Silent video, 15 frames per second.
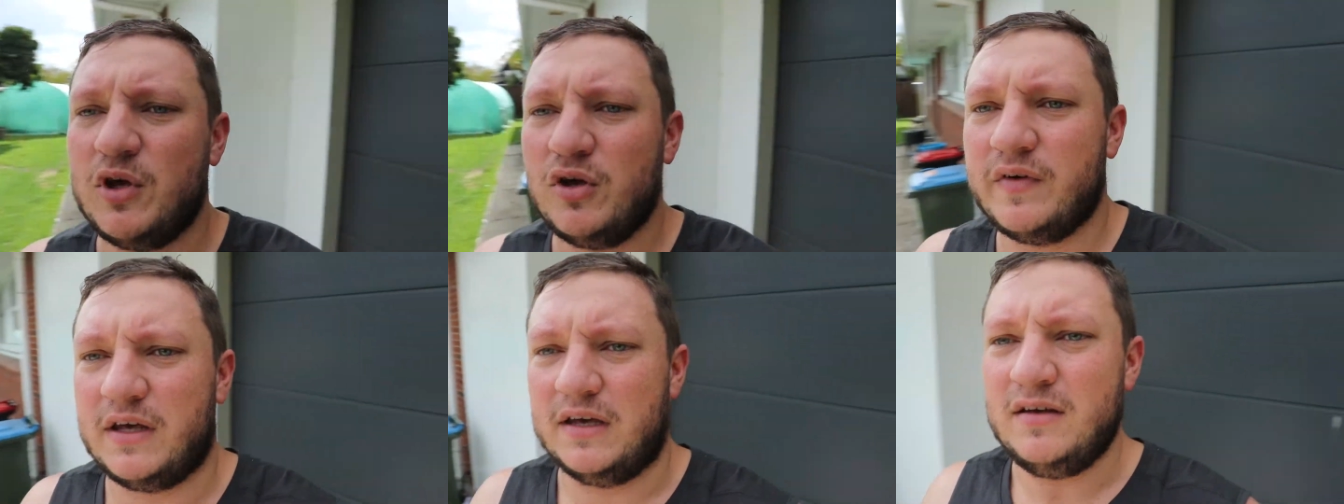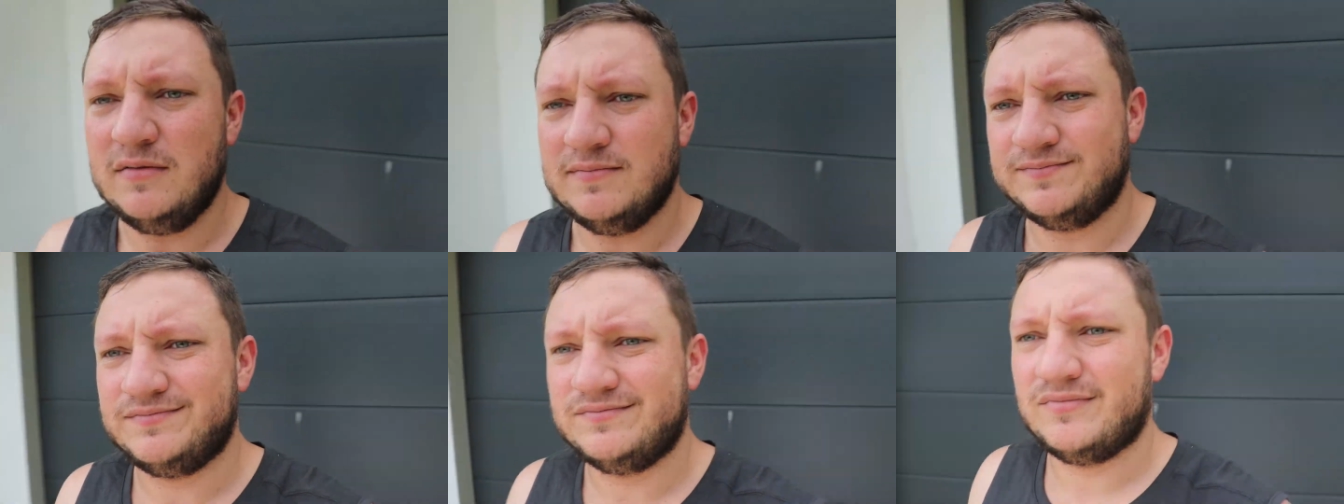me over here,
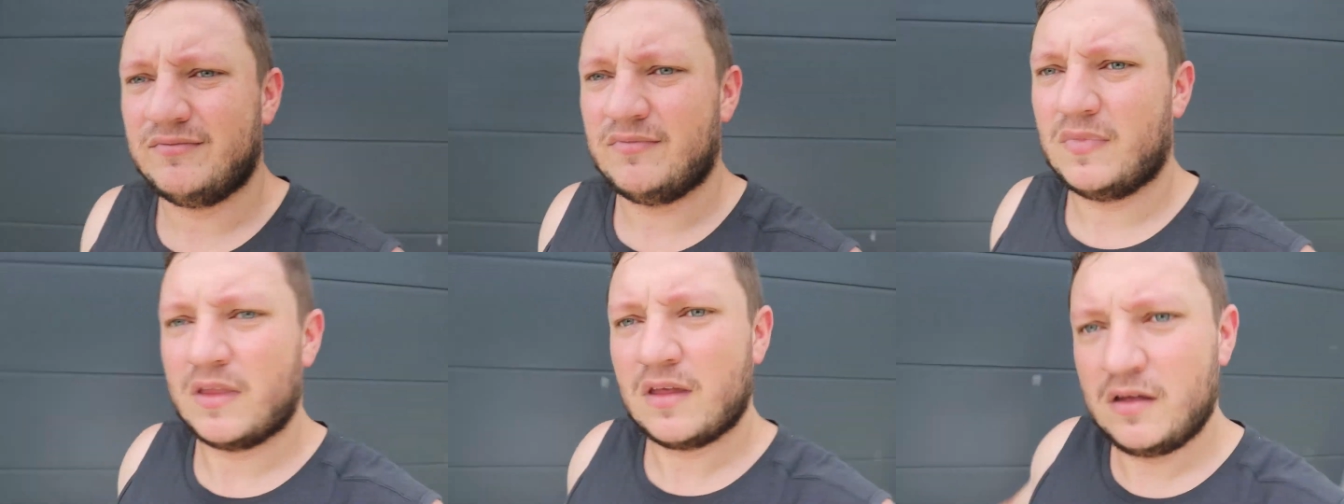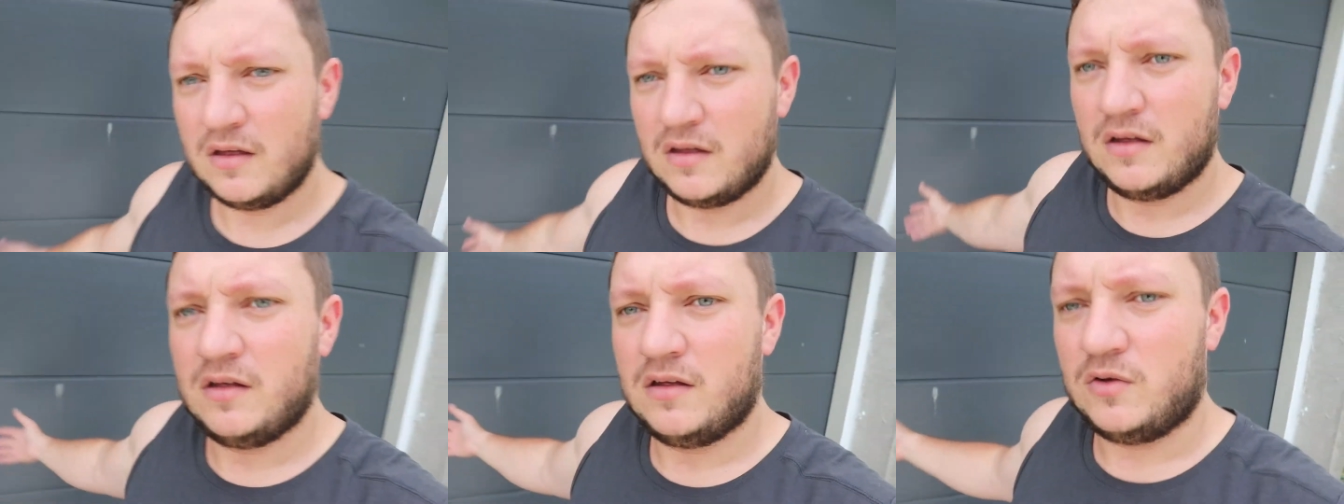
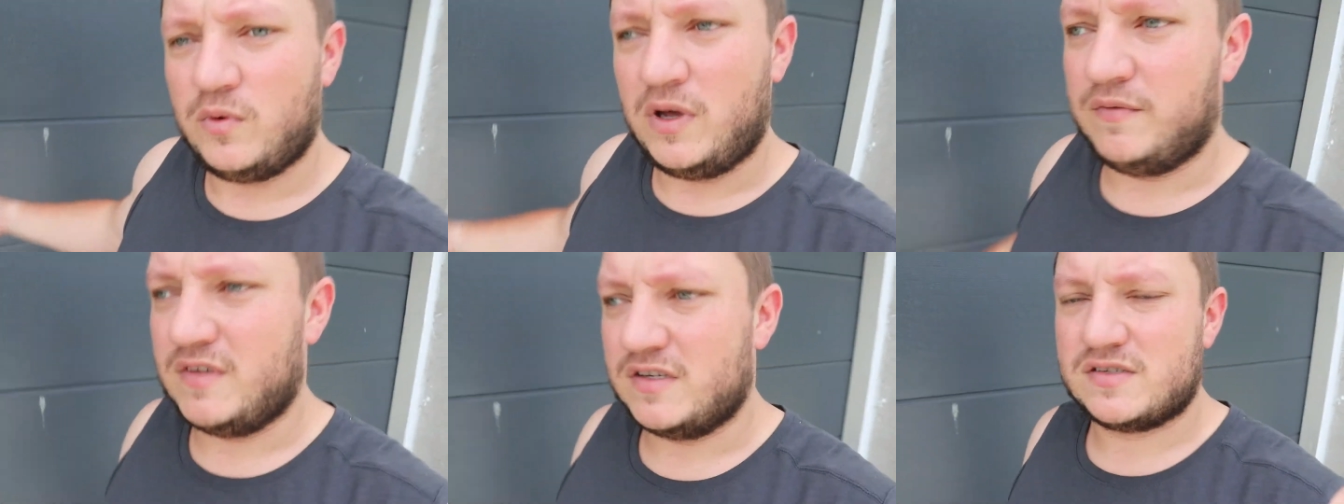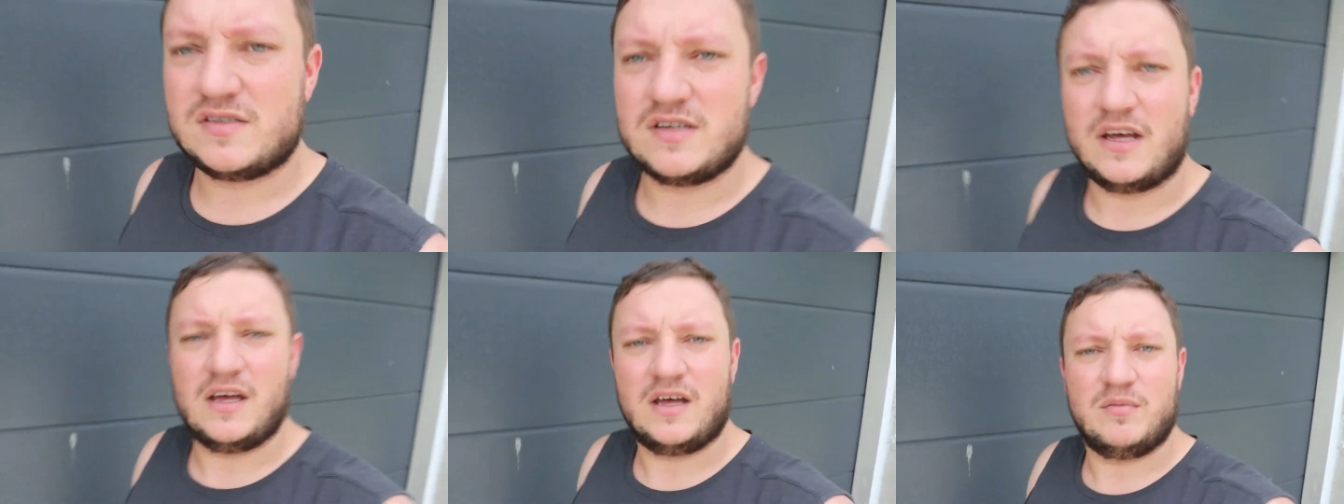we have this
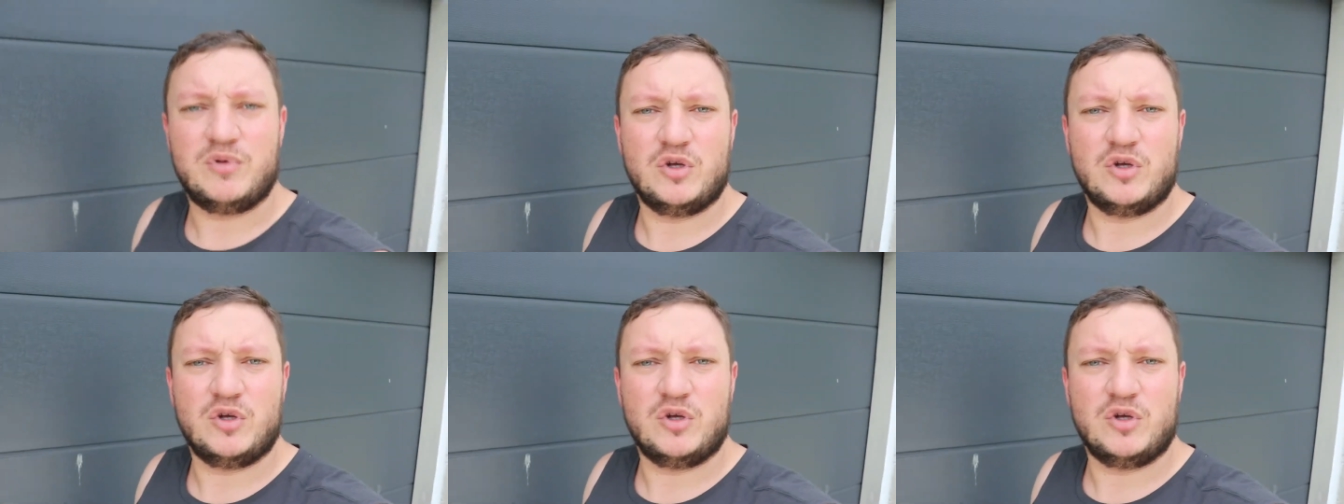uh,